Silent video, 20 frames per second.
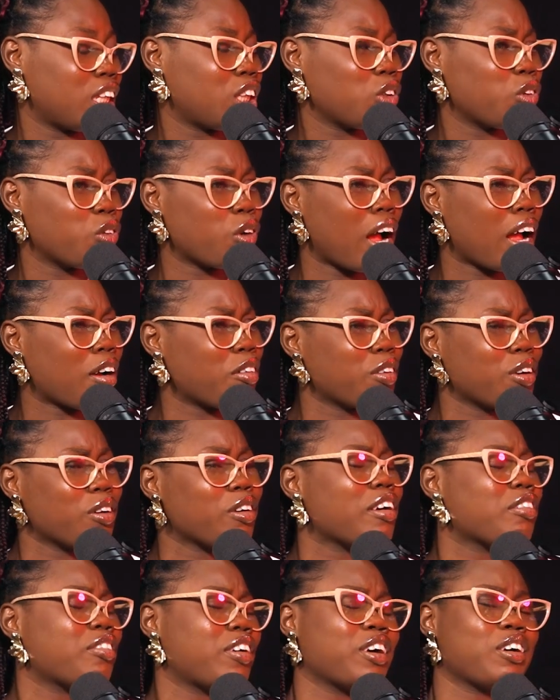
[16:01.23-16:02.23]
So are we
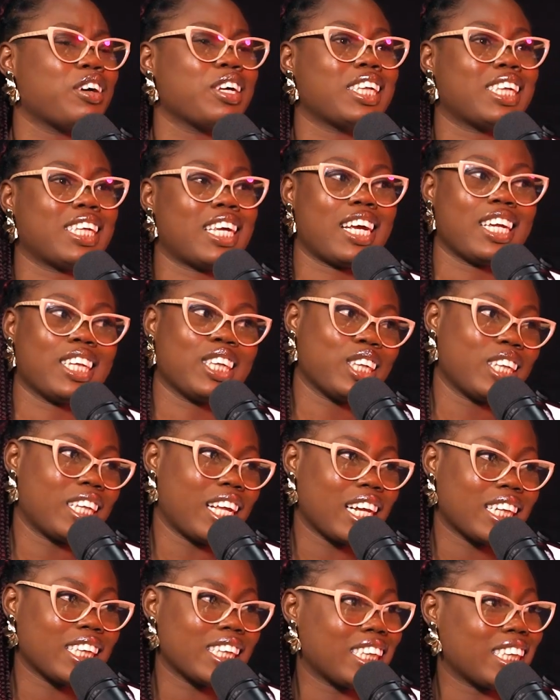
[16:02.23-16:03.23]
ever going to get to
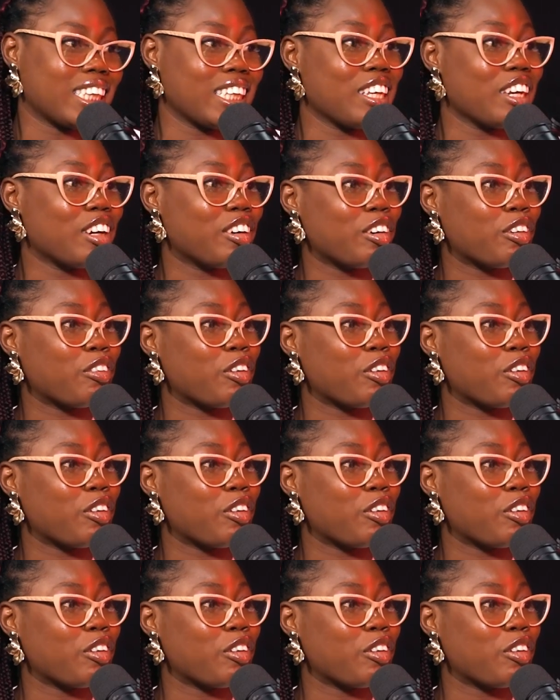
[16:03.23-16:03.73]
that scenario